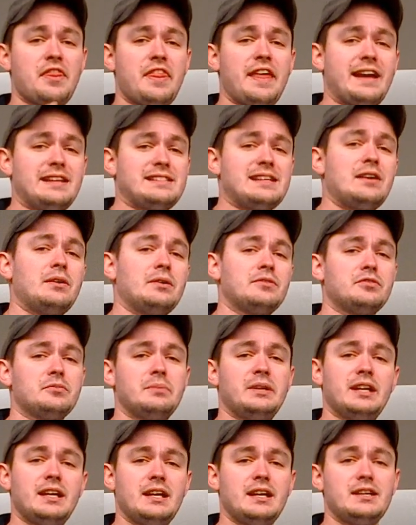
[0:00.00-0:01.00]
that's however
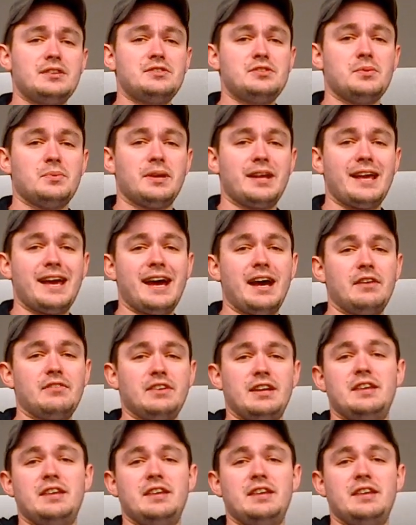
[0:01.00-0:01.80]
many hits you want to have